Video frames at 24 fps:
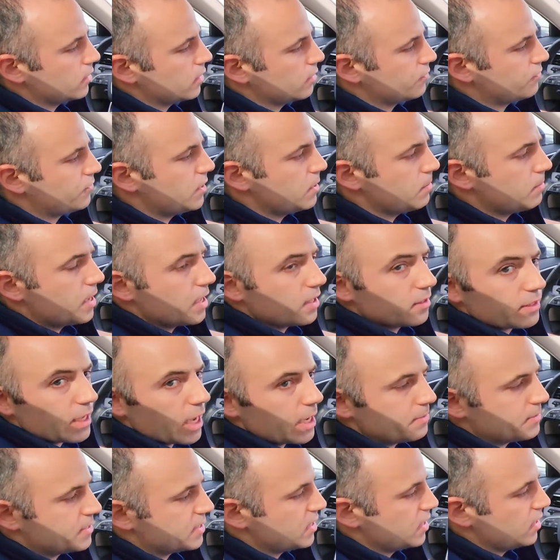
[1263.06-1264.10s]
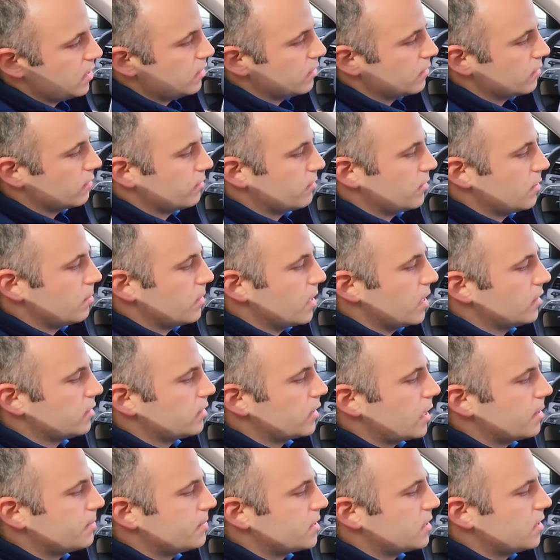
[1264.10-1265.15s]
the female Type-C
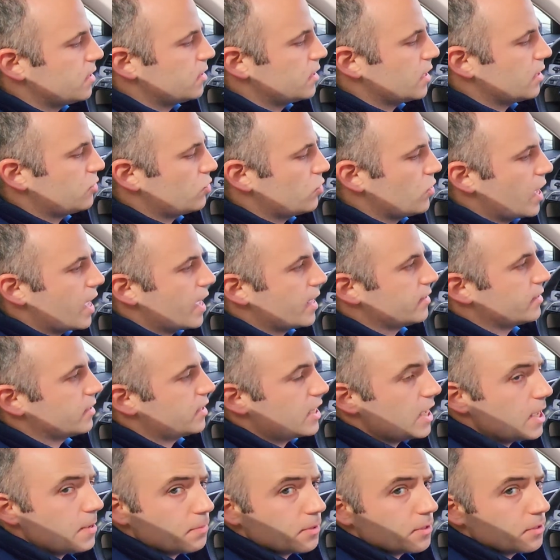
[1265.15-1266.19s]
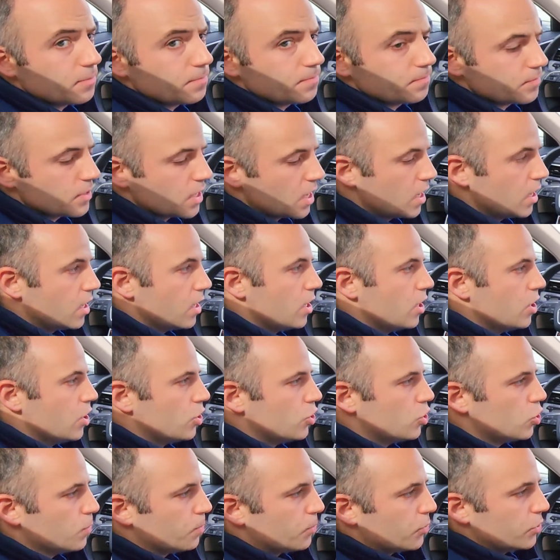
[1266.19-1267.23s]
that you add the cable,
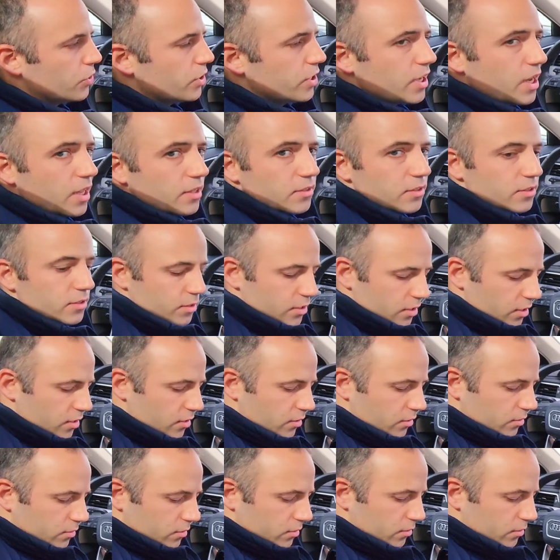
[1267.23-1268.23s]
you put it under the,